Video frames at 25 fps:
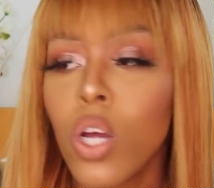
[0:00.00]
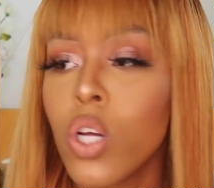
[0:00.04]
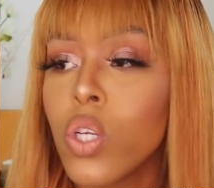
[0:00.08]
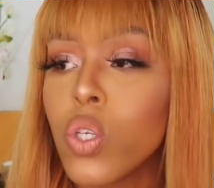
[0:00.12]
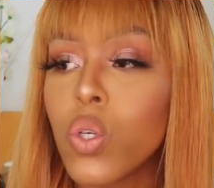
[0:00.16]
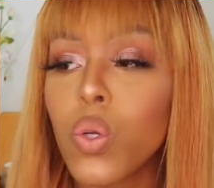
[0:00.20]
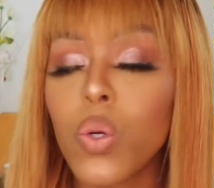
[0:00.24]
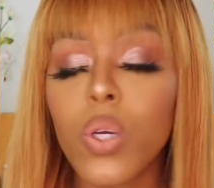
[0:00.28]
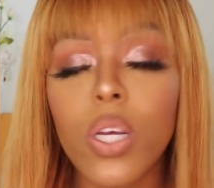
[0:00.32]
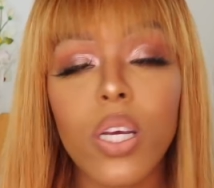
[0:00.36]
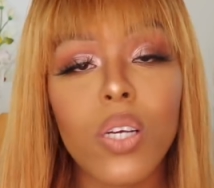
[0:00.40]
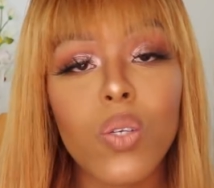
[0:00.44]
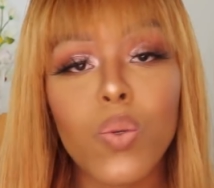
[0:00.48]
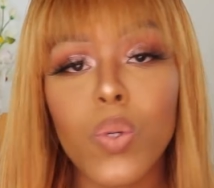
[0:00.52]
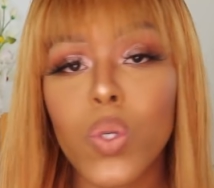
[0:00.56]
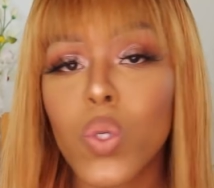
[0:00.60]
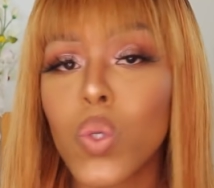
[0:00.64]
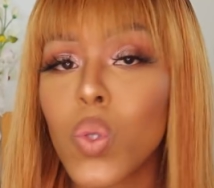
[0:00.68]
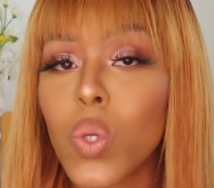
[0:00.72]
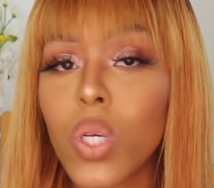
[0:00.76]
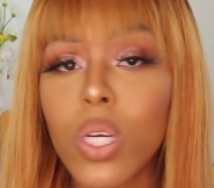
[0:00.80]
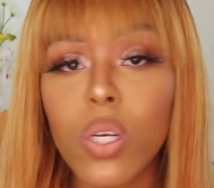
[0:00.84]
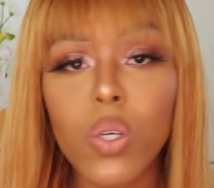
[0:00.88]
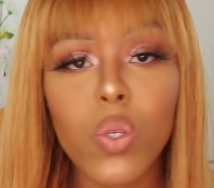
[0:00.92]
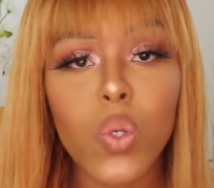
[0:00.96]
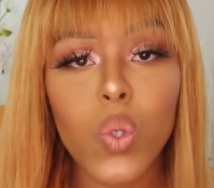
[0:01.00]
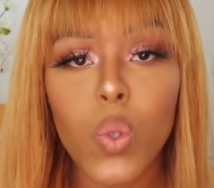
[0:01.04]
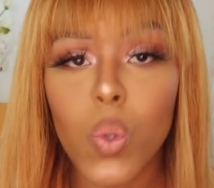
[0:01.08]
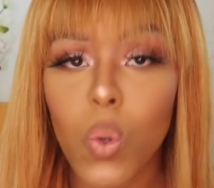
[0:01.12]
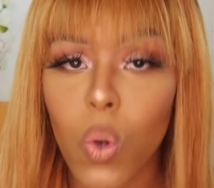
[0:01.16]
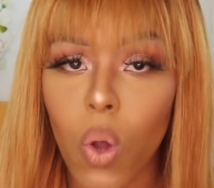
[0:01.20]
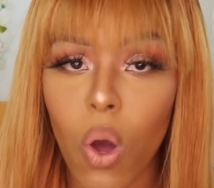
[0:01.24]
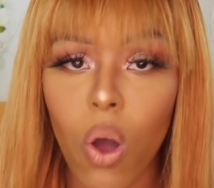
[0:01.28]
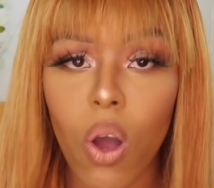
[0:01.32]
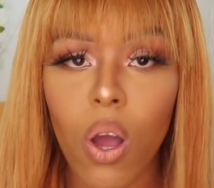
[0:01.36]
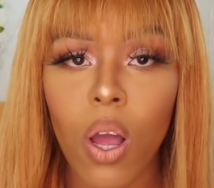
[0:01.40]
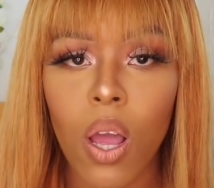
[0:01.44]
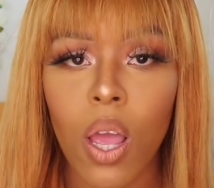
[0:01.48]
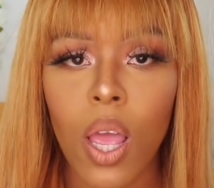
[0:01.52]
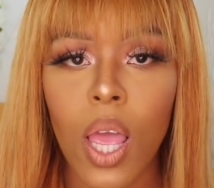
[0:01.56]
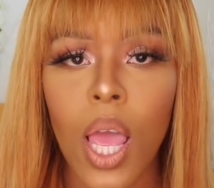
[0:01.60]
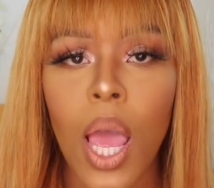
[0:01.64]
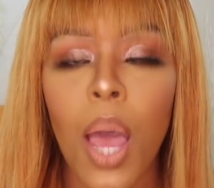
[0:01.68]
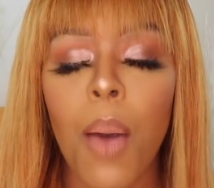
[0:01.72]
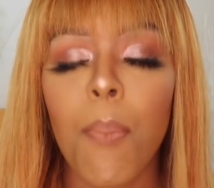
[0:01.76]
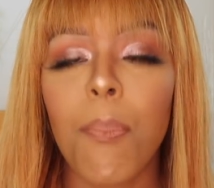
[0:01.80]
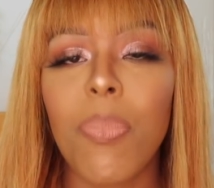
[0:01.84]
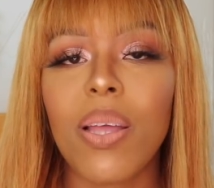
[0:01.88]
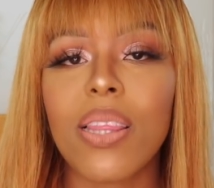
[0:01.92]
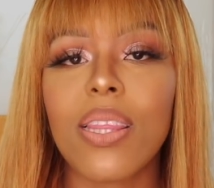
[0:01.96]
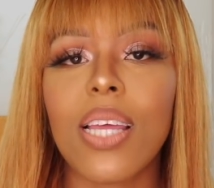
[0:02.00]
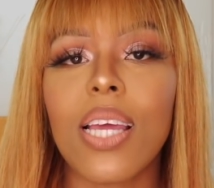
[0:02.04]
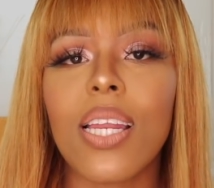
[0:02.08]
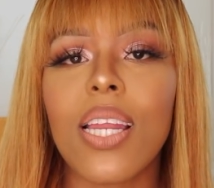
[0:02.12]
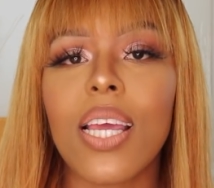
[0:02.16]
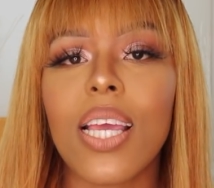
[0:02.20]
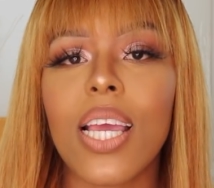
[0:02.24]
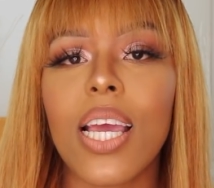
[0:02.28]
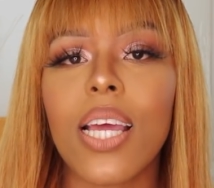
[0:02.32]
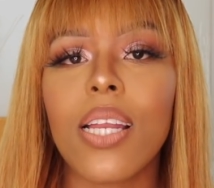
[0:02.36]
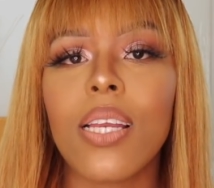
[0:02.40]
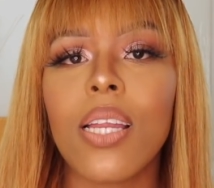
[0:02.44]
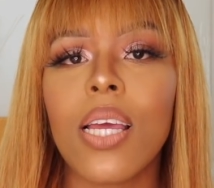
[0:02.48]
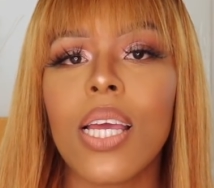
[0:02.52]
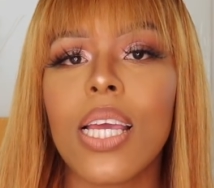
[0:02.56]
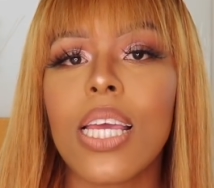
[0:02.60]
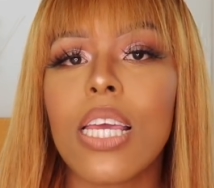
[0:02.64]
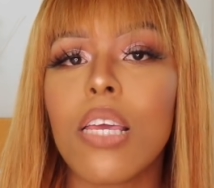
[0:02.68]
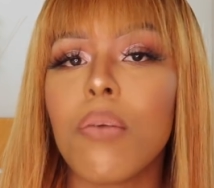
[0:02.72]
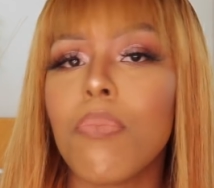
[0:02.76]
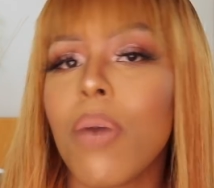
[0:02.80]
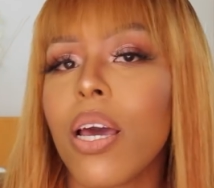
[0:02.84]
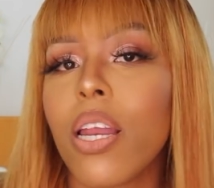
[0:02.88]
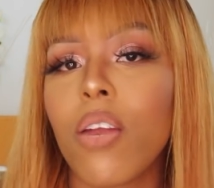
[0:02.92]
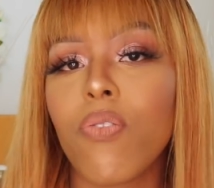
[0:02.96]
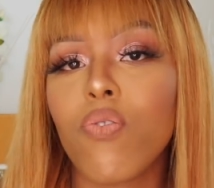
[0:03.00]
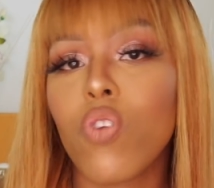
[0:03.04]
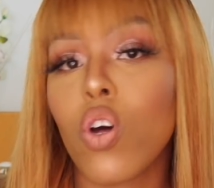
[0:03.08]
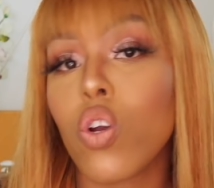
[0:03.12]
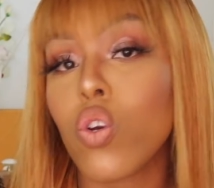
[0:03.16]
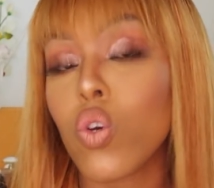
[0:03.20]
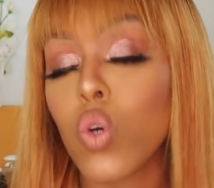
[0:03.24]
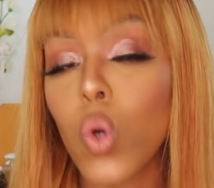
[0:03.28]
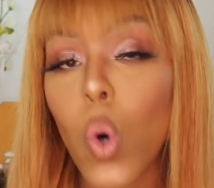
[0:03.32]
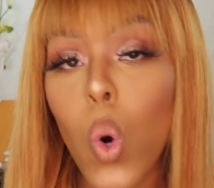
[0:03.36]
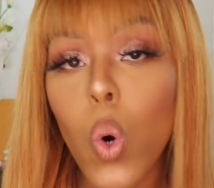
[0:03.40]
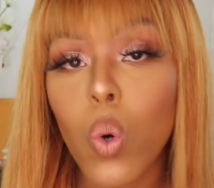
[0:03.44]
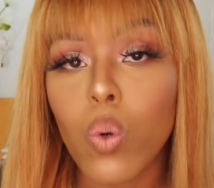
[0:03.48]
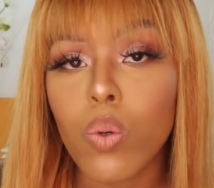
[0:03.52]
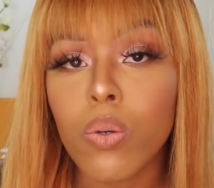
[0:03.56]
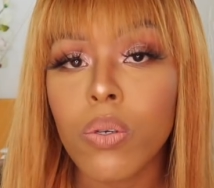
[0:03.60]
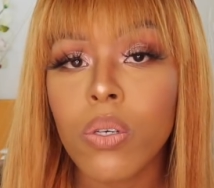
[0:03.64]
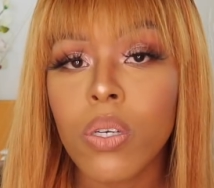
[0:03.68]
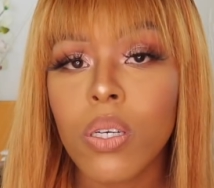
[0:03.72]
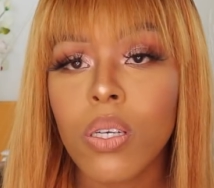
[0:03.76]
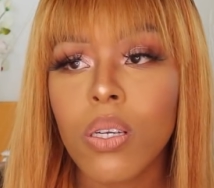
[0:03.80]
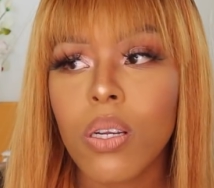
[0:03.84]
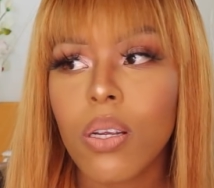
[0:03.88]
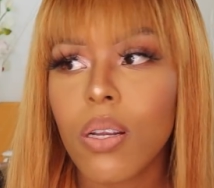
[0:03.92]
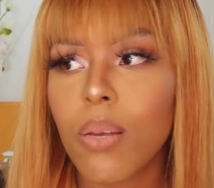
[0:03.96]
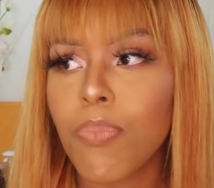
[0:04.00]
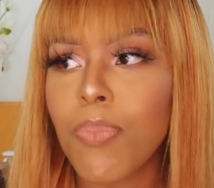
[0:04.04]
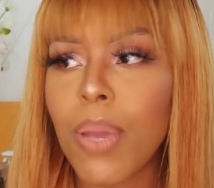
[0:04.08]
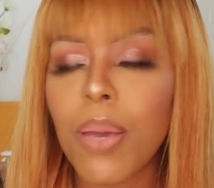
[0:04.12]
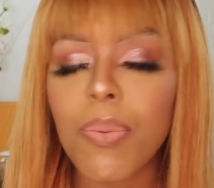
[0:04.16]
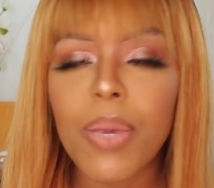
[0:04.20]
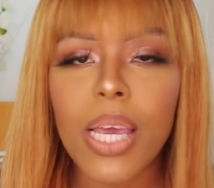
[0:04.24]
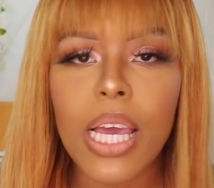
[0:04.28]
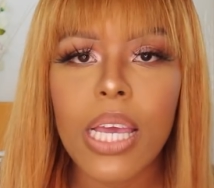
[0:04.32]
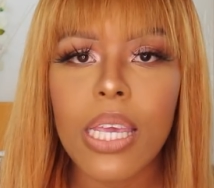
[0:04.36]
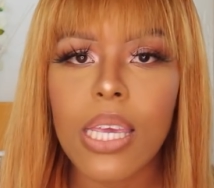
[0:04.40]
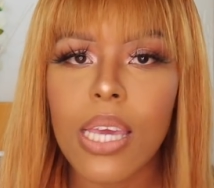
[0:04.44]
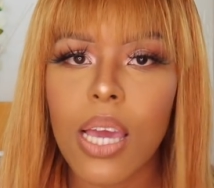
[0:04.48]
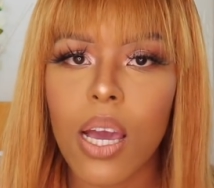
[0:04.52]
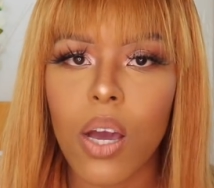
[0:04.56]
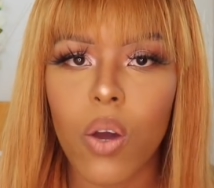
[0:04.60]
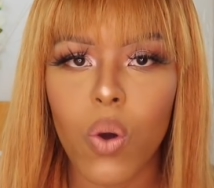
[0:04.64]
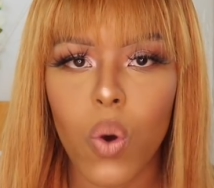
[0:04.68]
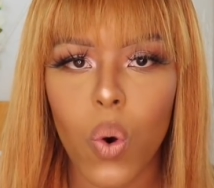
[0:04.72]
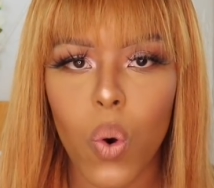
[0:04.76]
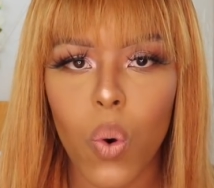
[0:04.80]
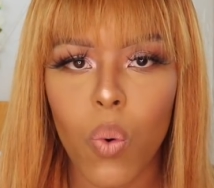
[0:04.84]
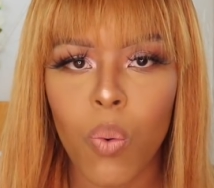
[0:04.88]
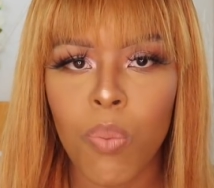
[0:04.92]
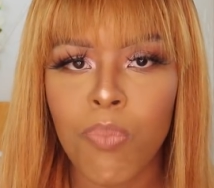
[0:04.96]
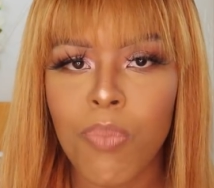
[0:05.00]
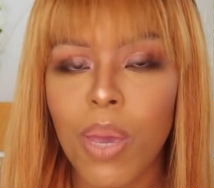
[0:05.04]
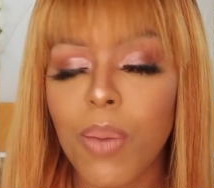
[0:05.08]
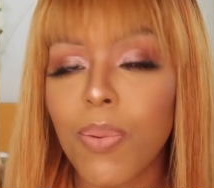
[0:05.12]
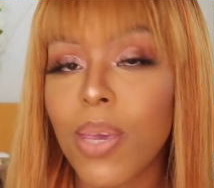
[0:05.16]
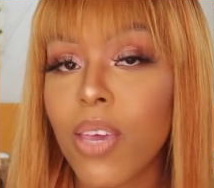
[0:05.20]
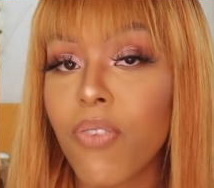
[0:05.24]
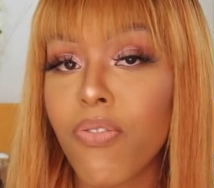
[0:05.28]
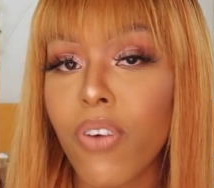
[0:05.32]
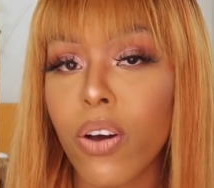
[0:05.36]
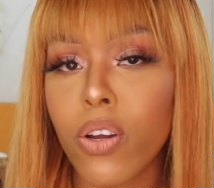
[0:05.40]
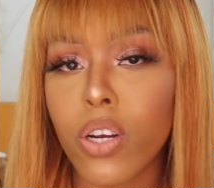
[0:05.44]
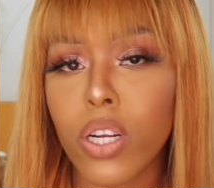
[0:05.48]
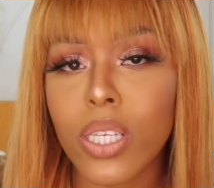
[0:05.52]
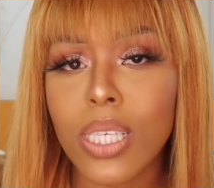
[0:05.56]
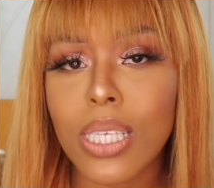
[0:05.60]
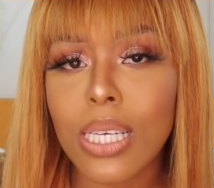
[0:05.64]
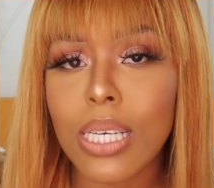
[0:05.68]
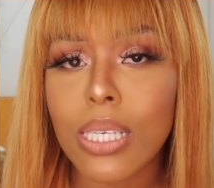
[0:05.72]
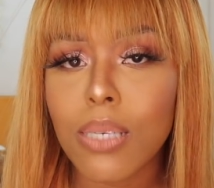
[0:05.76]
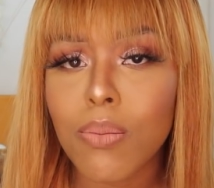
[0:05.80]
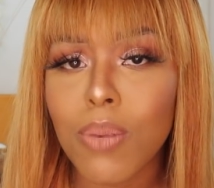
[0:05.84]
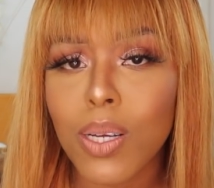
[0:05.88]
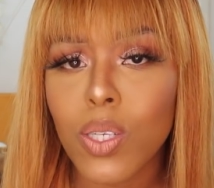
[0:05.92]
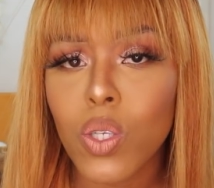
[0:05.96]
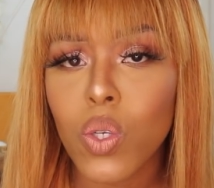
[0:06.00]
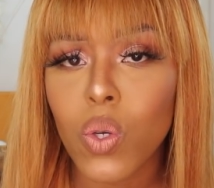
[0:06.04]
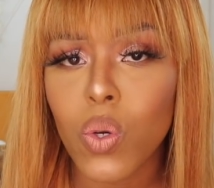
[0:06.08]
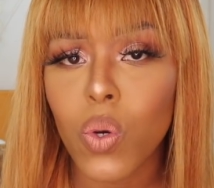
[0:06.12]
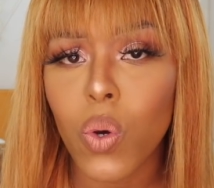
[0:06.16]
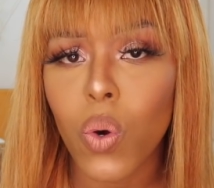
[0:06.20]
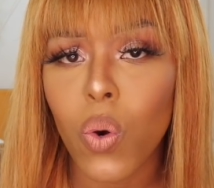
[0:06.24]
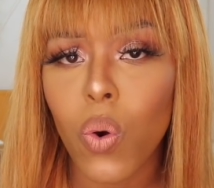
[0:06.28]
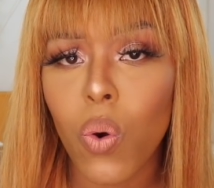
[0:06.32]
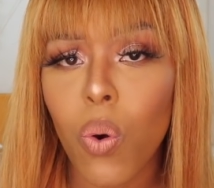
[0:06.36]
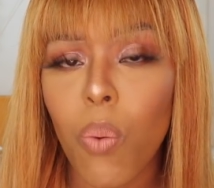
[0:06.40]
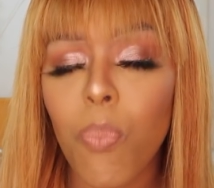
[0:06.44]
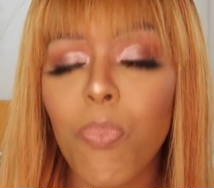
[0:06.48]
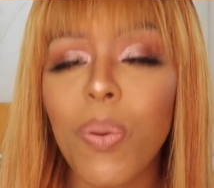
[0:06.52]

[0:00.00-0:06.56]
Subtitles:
2 years was 2 years too long. But then again, he might have not known maybe a year ago. Maybe he found out 6 months ago.